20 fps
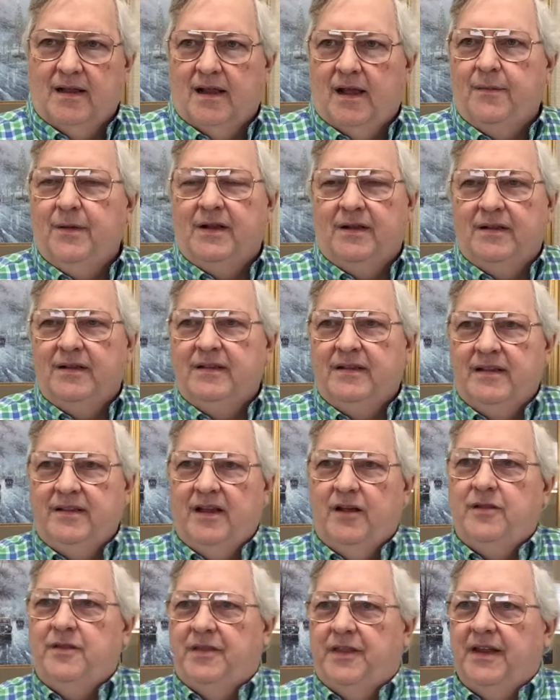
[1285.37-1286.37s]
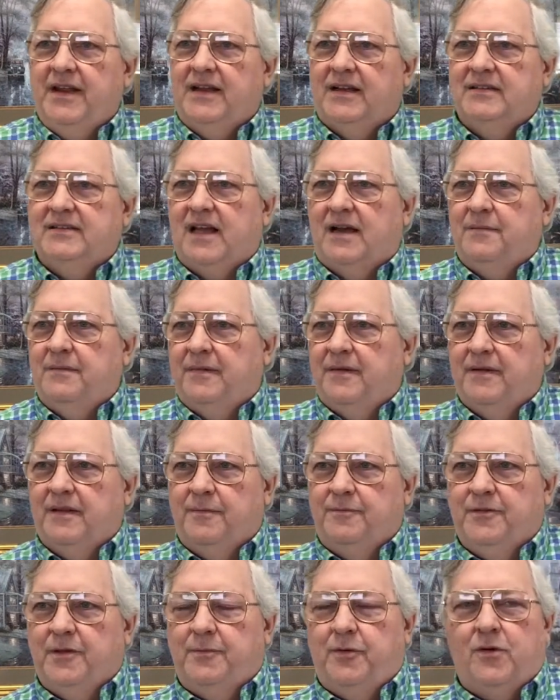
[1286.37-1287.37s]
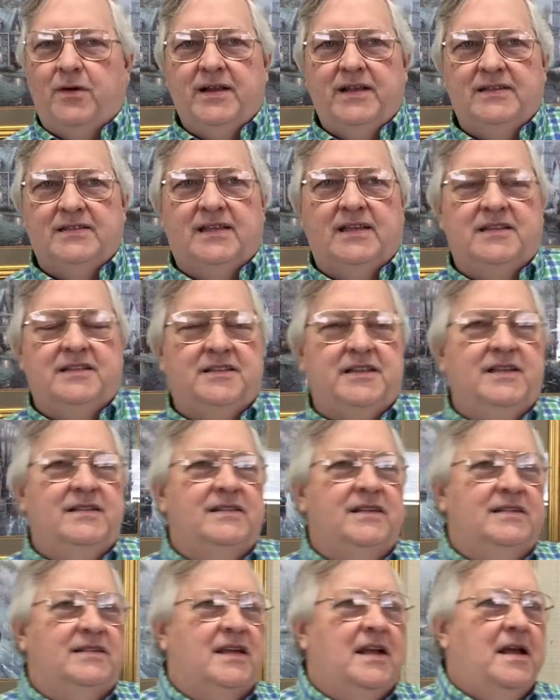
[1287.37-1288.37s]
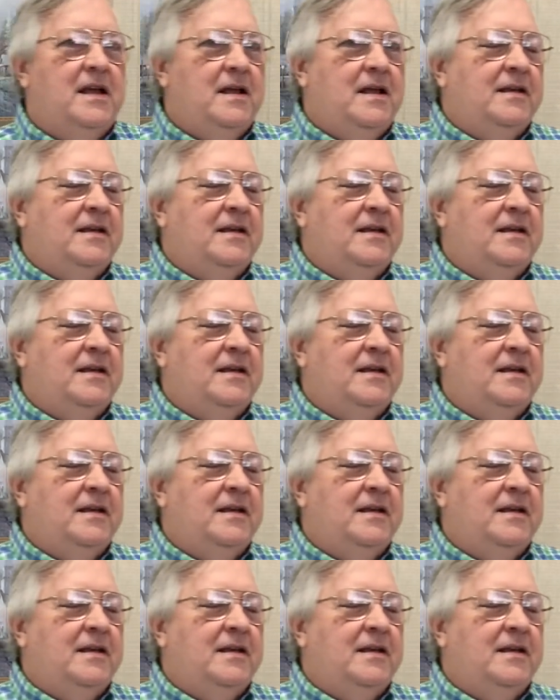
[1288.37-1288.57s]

I mean, the other thing is, I'm, the point is that Jesus